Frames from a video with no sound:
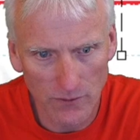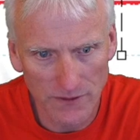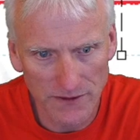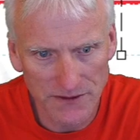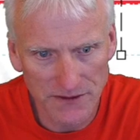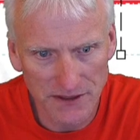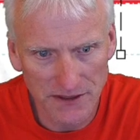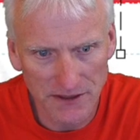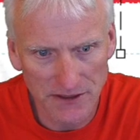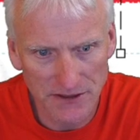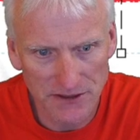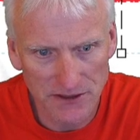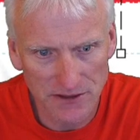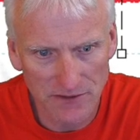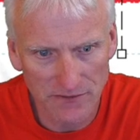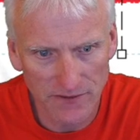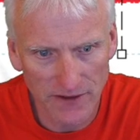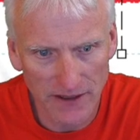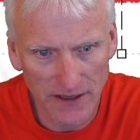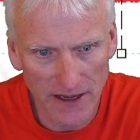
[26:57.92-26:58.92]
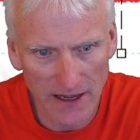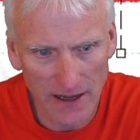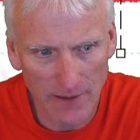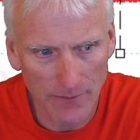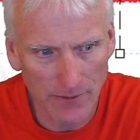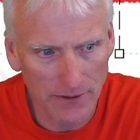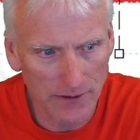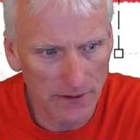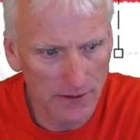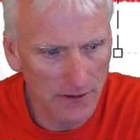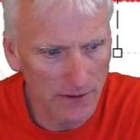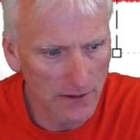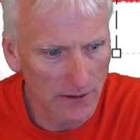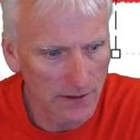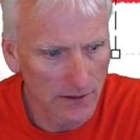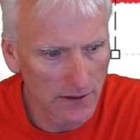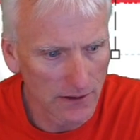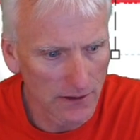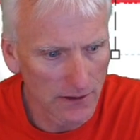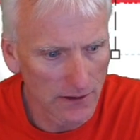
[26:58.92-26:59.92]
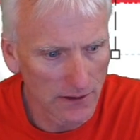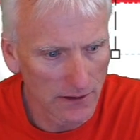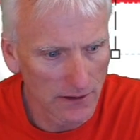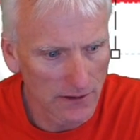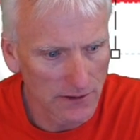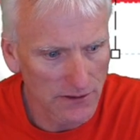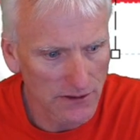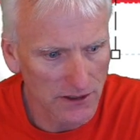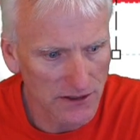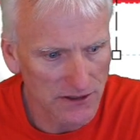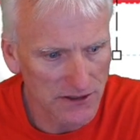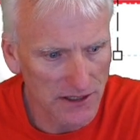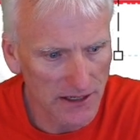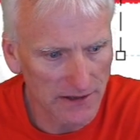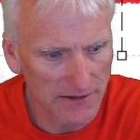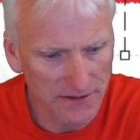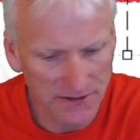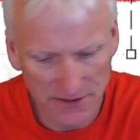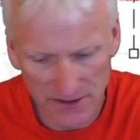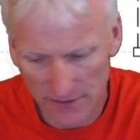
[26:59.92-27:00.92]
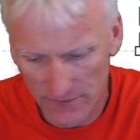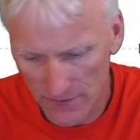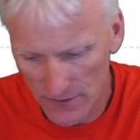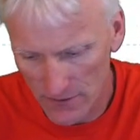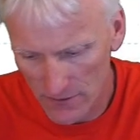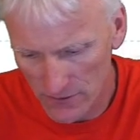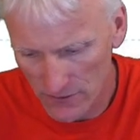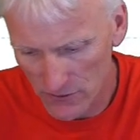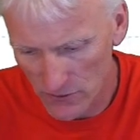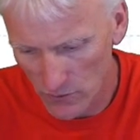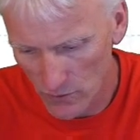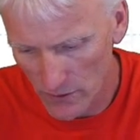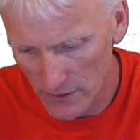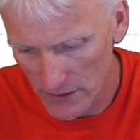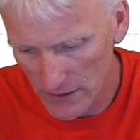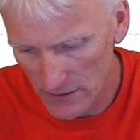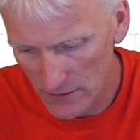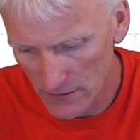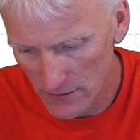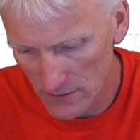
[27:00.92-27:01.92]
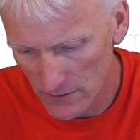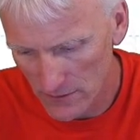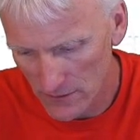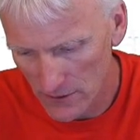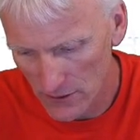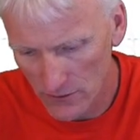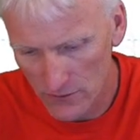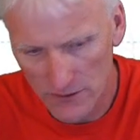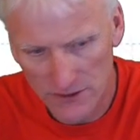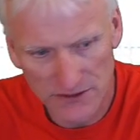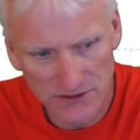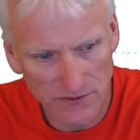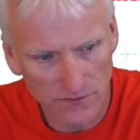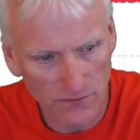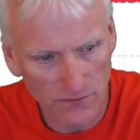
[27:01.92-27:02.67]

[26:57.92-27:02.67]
this ignition event happened. Change that to 720 degrees of